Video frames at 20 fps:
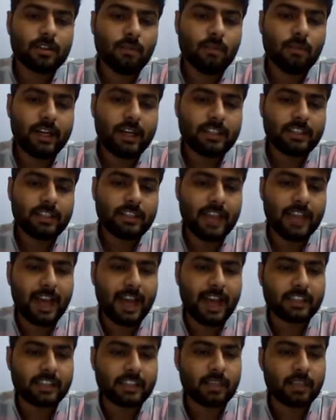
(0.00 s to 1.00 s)
What is the
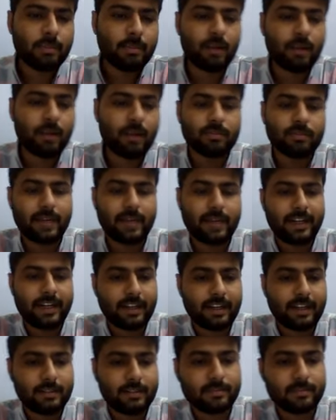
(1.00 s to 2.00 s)
example of
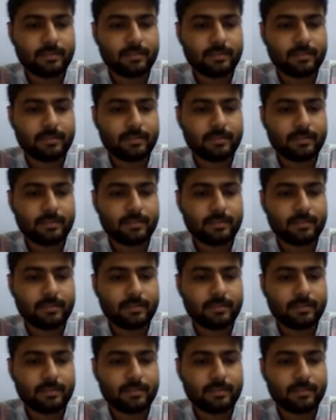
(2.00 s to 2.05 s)
matter?